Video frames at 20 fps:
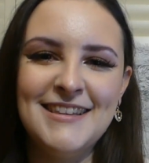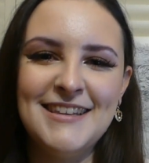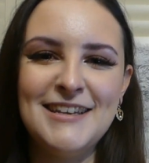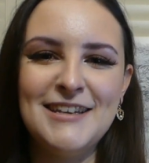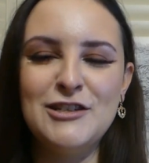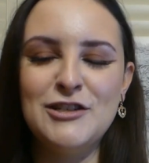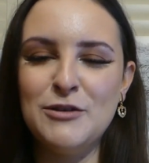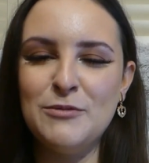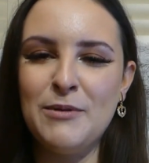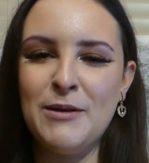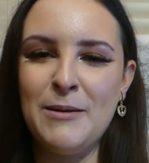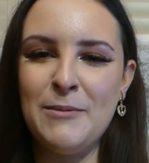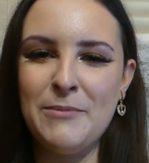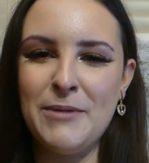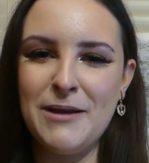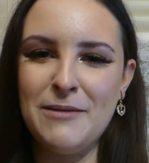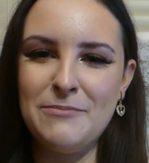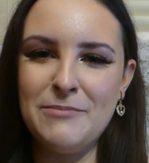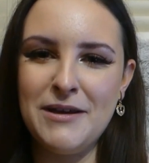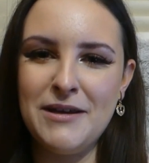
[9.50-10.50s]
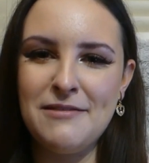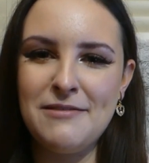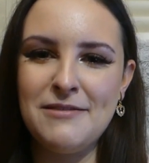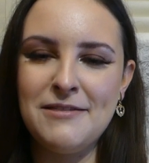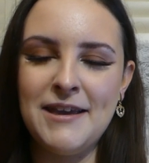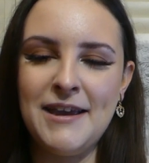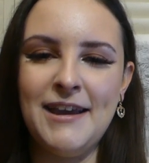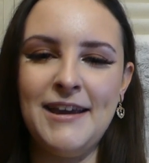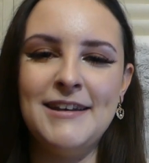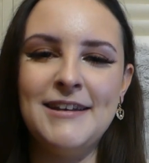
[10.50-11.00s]
It's your blind babe
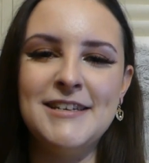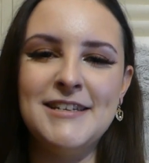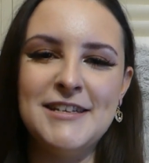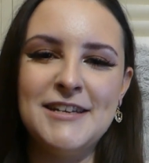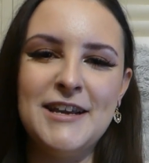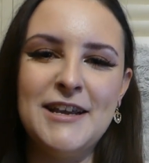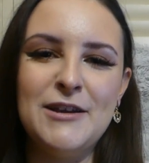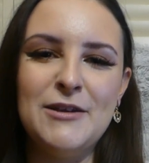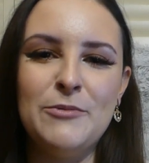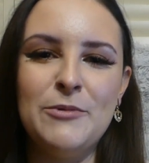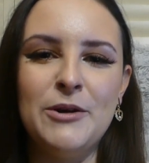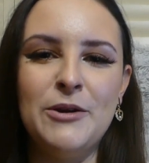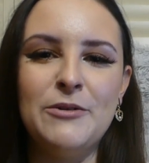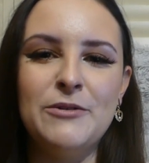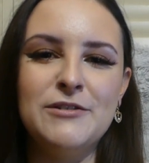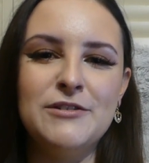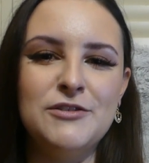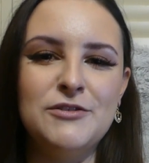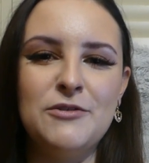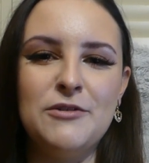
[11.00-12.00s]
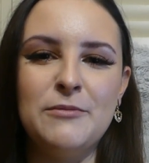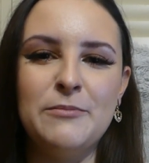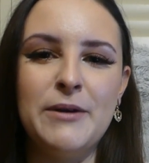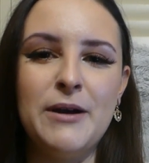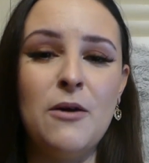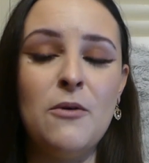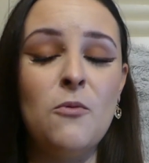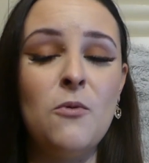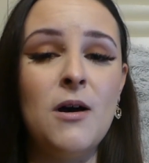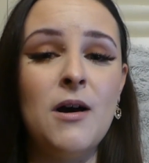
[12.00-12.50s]
Beth, and today we're going to talk
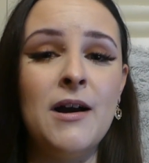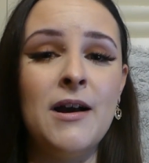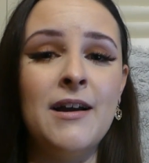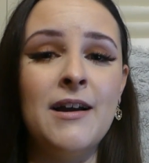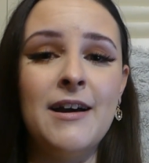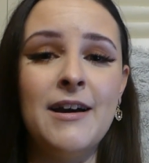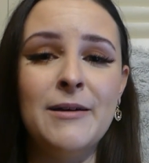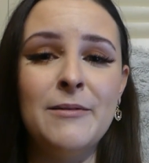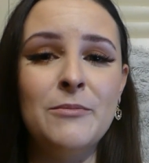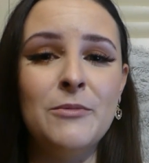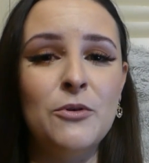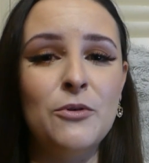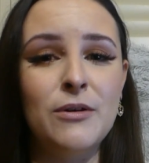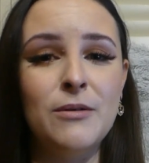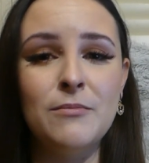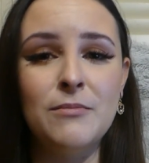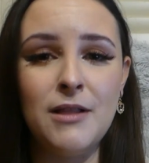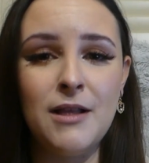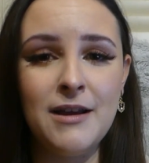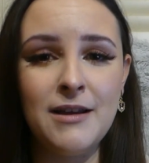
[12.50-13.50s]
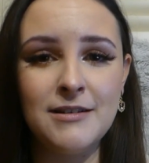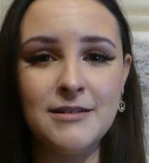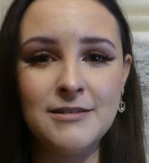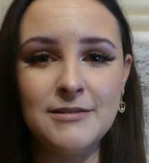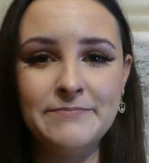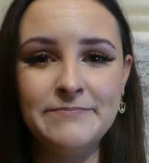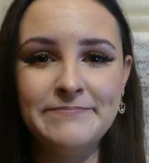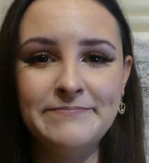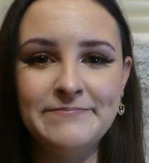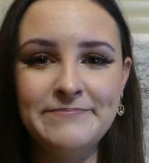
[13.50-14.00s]
about why I'm going blind.
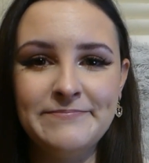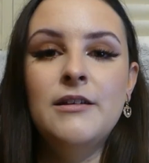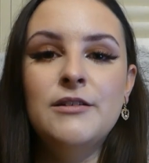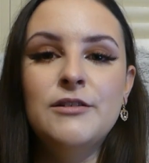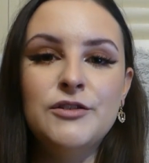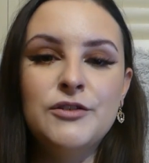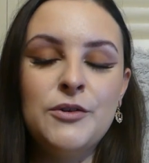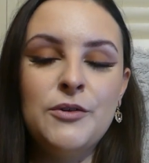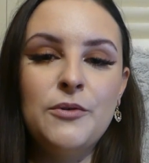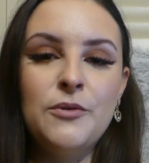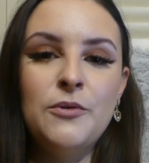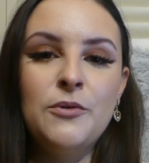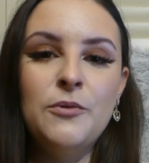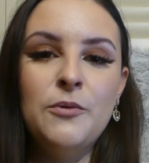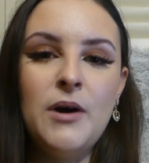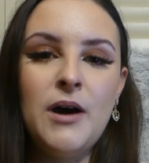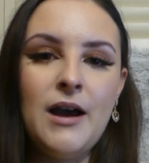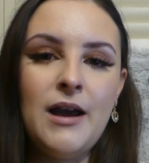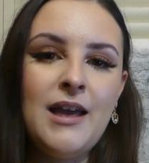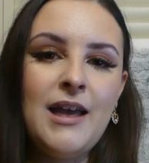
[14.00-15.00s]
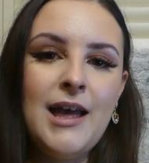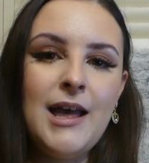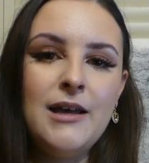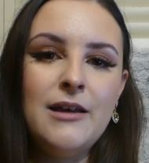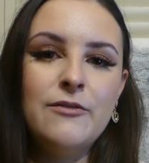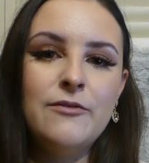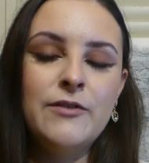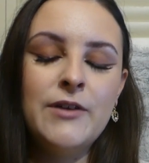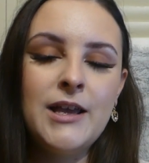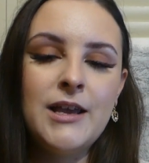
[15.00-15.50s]
So I
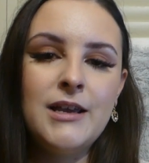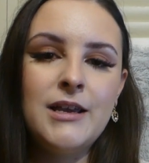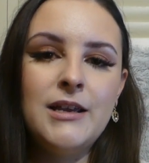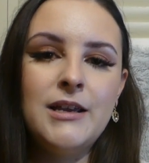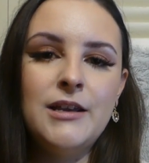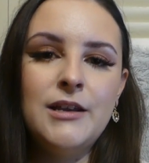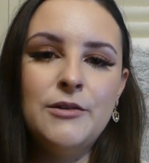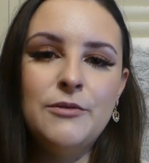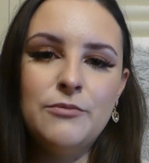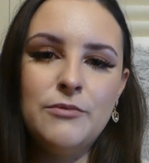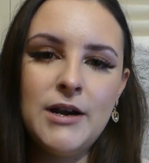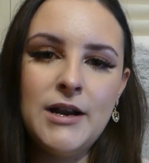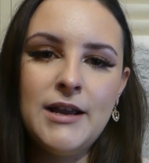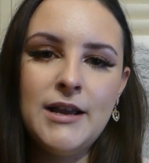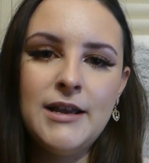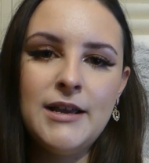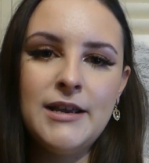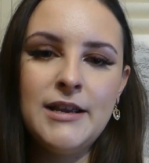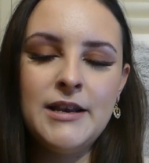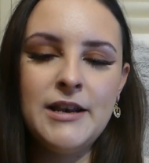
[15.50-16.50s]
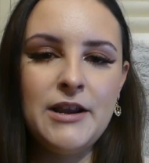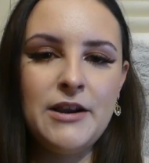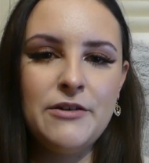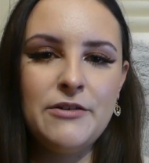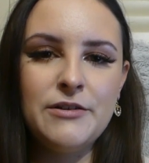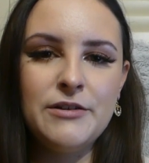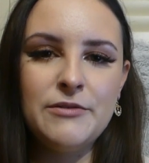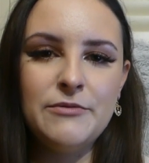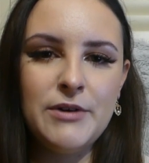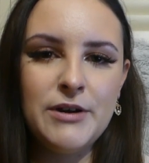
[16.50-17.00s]
have a rare
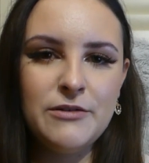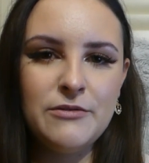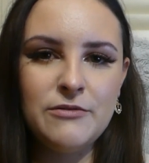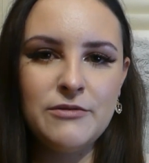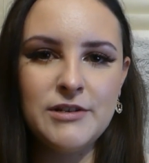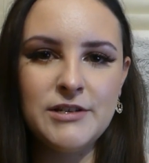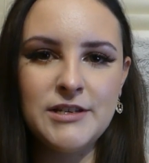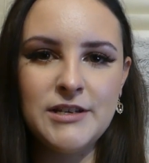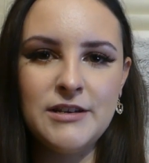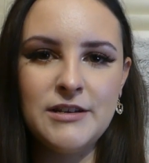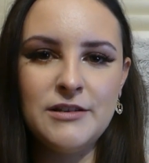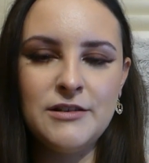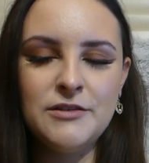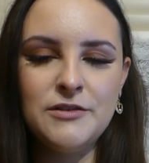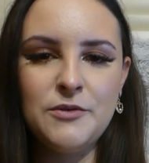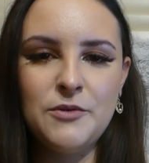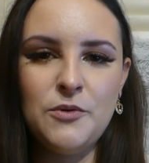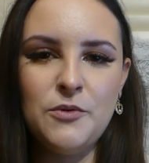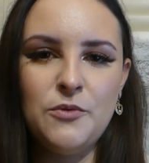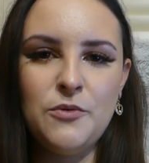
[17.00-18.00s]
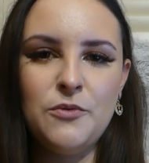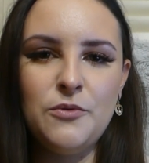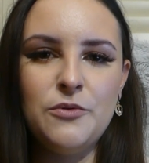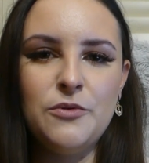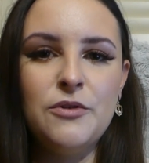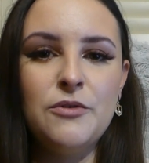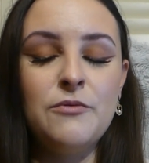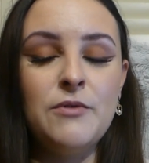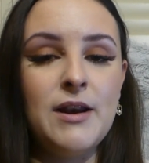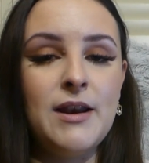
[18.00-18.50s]
inherited retinal disease
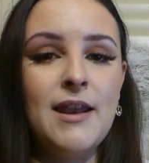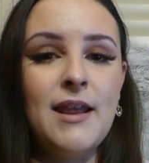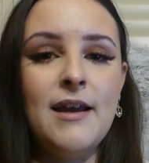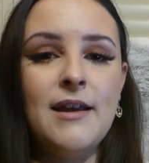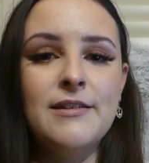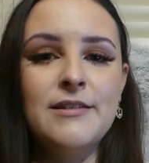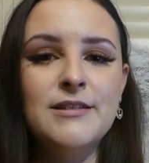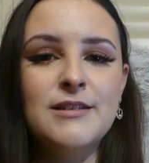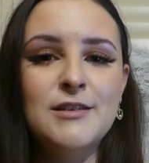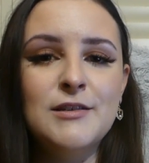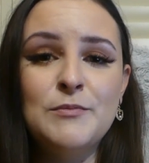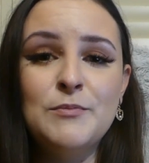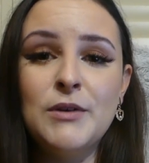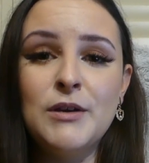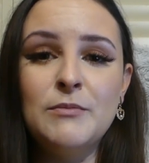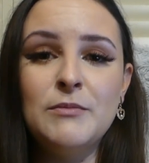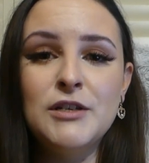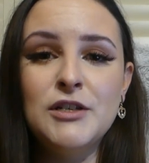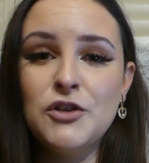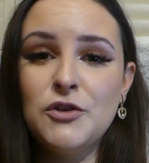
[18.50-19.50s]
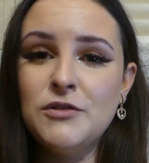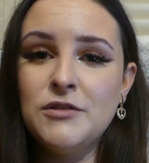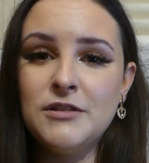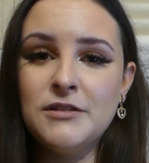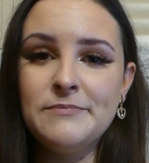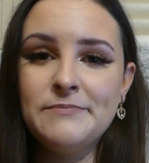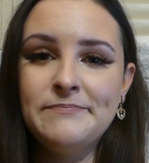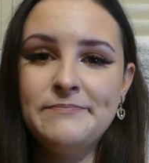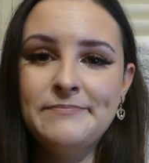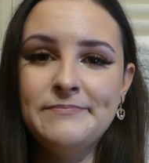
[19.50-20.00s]
called retinitis
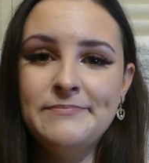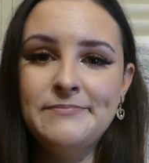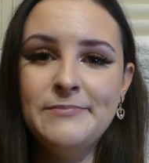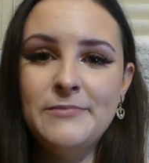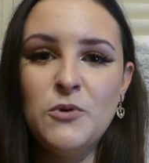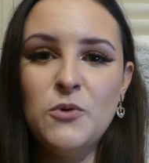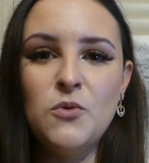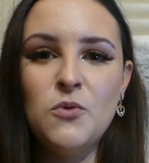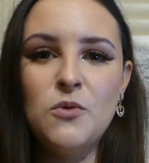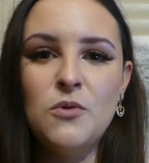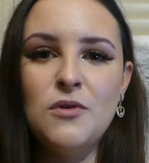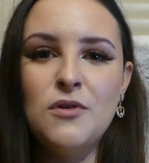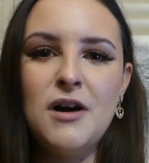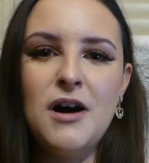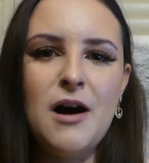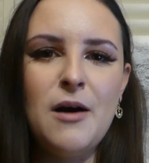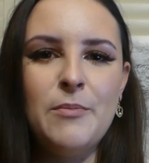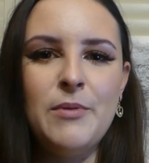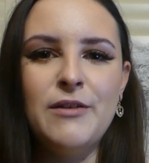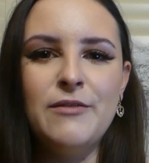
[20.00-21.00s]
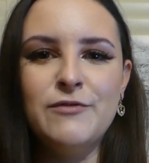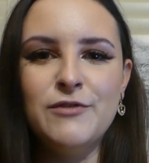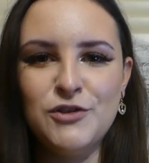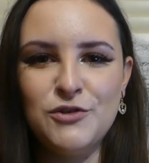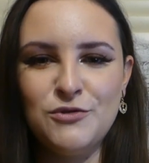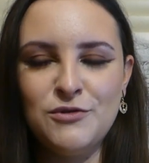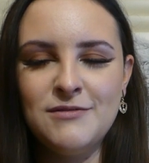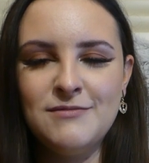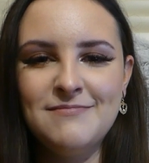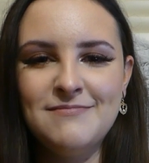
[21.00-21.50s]
pigmentosa, or RP for
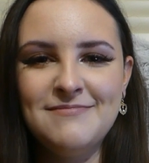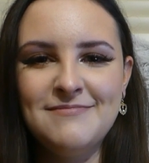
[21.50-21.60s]
short.